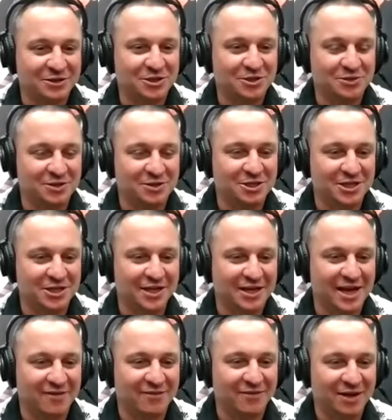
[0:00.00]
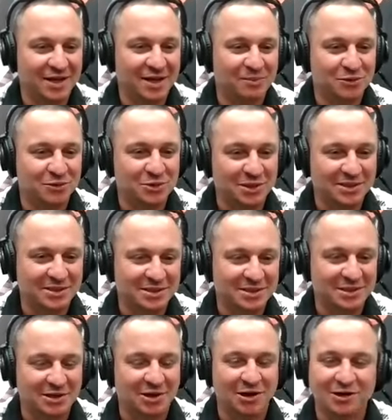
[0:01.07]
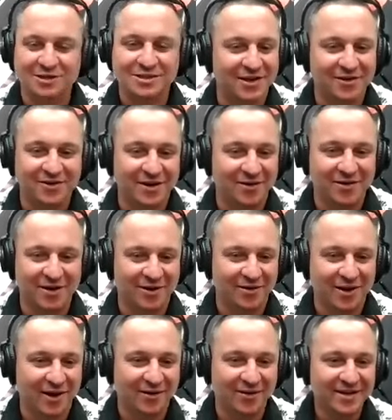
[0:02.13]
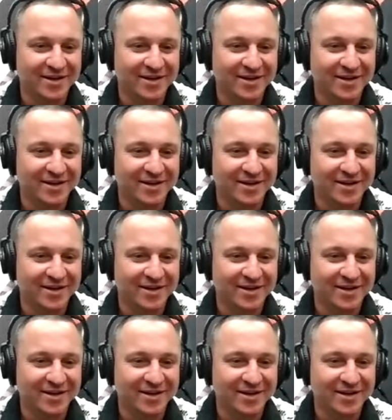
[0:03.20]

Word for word: shooting the shit, having a couple drinks and cigars. No, no, no, no.